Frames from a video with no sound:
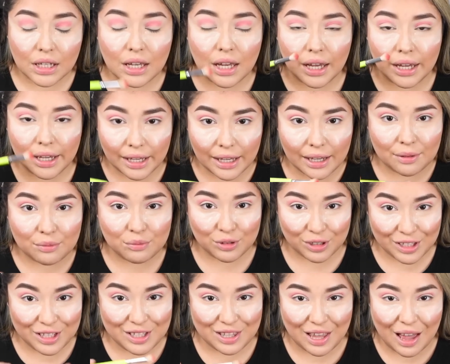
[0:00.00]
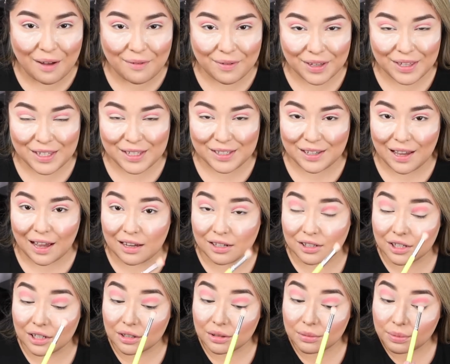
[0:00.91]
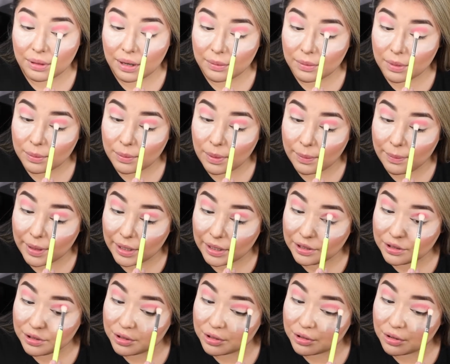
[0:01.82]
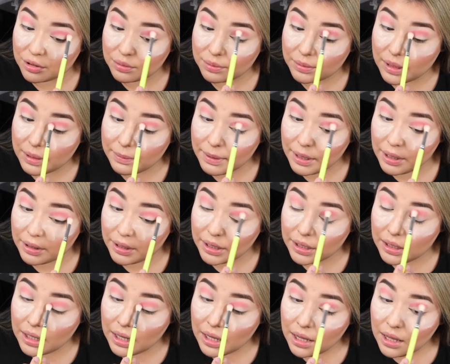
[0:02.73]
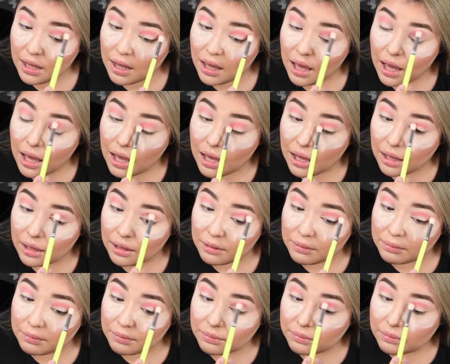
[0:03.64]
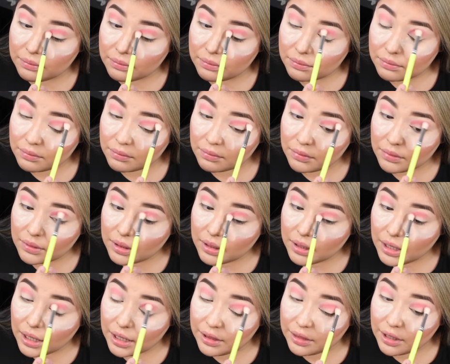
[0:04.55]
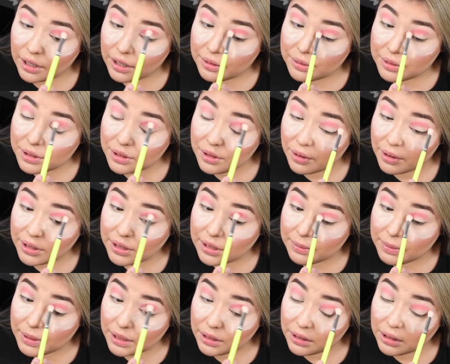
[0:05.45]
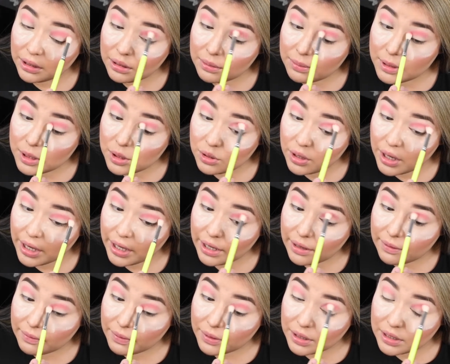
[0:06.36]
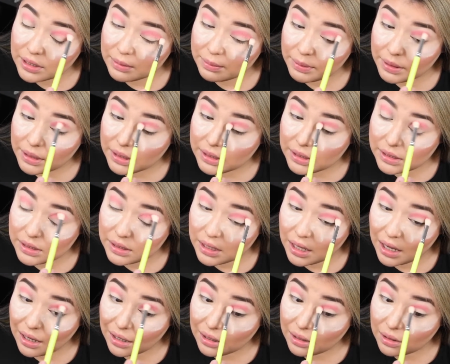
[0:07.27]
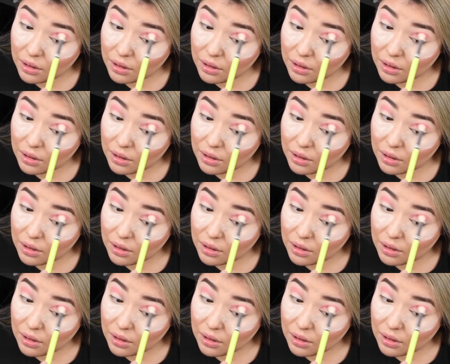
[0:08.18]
I am really loving this eyeshadow primer. My manager told me about it. I thought it was going to be a little bit drying at first, but it's not at